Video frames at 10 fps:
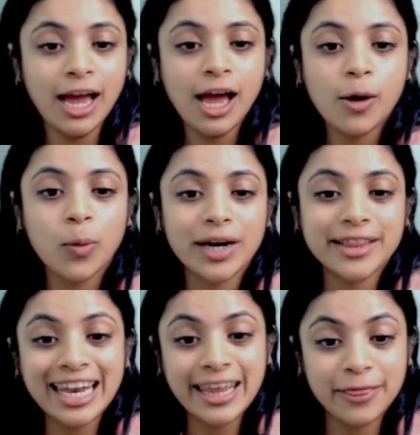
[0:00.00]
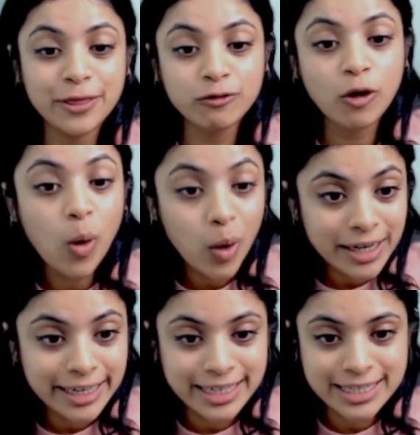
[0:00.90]
what are the length of
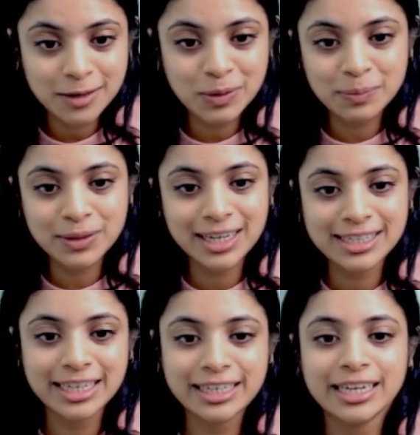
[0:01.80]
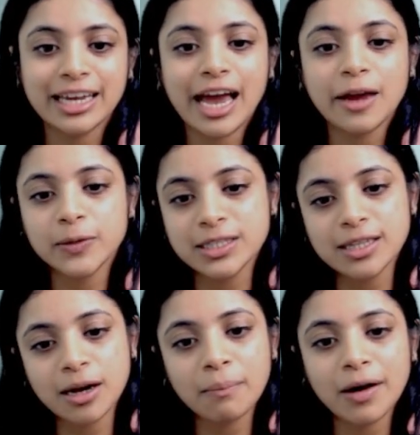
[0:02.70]
holidays that people are taking, and what's
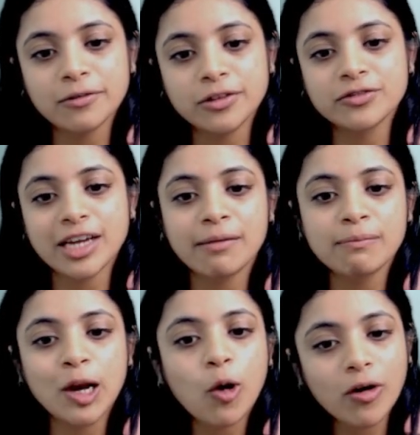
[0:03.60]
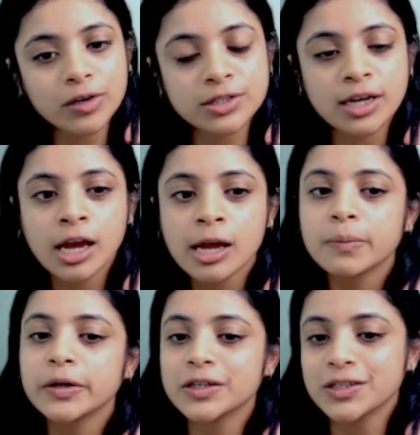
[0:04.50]
the amount of time lost
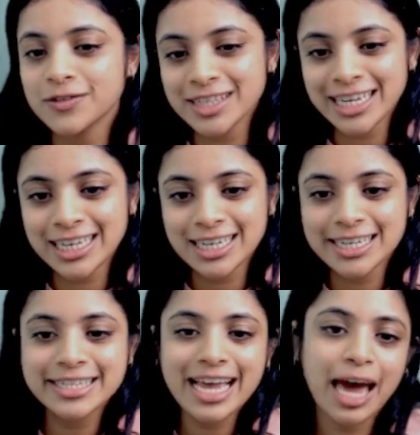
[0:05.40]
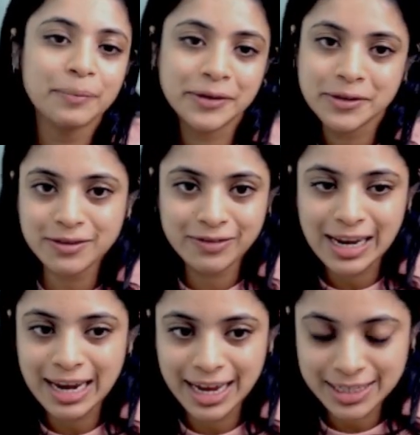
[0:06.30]
because of sickness and because of
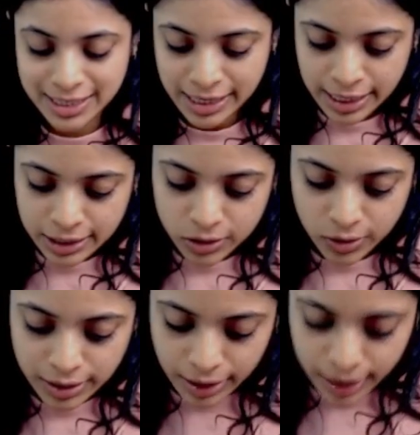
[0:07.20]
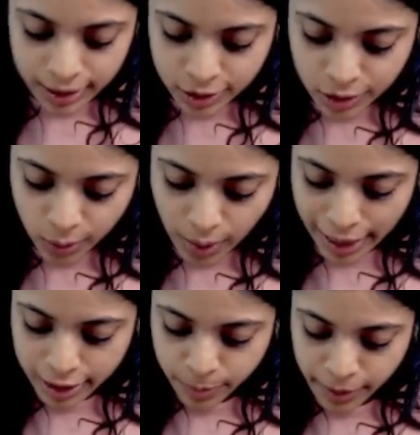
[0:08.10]
illness. So these two
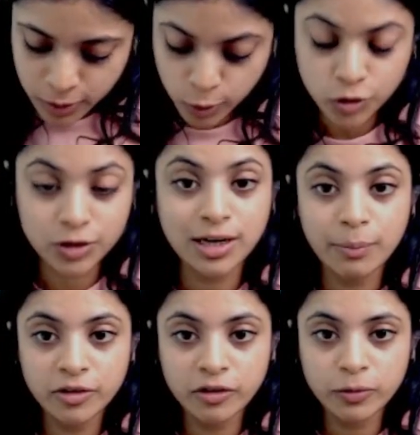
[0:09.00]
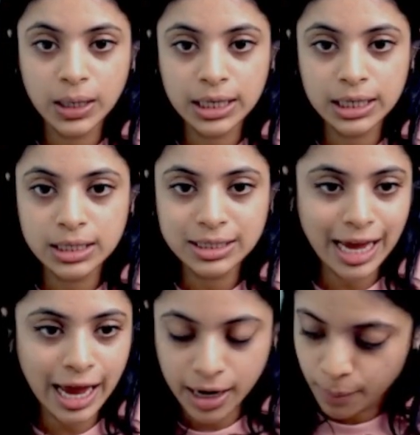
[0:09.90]
aspects, which is number of workers
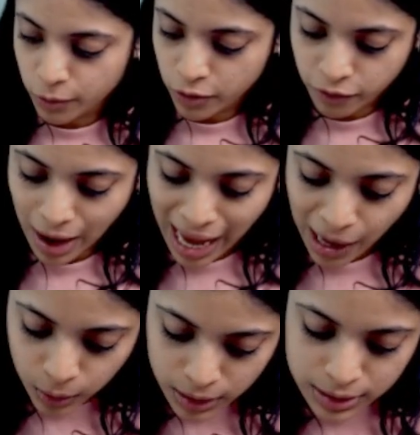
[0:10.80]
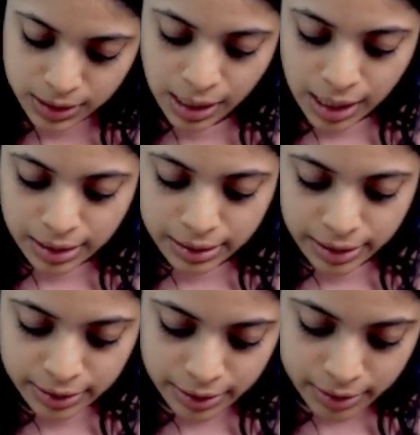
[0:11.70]
and number of hours, they
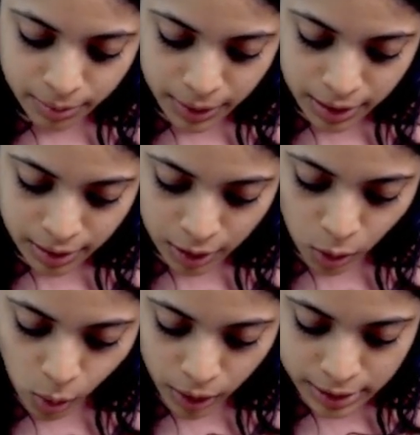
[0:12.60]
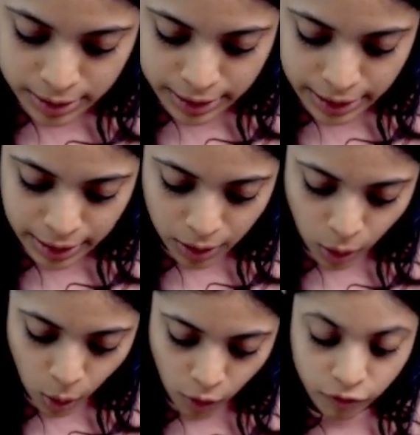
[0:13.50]
determine the quantity
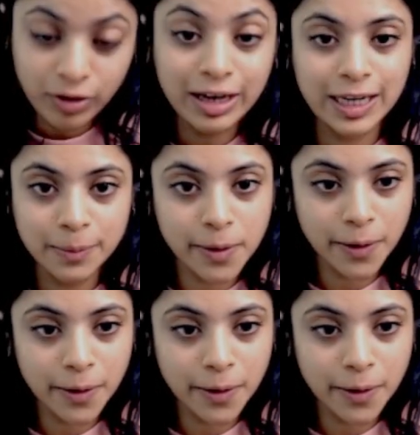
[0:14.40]
of labor.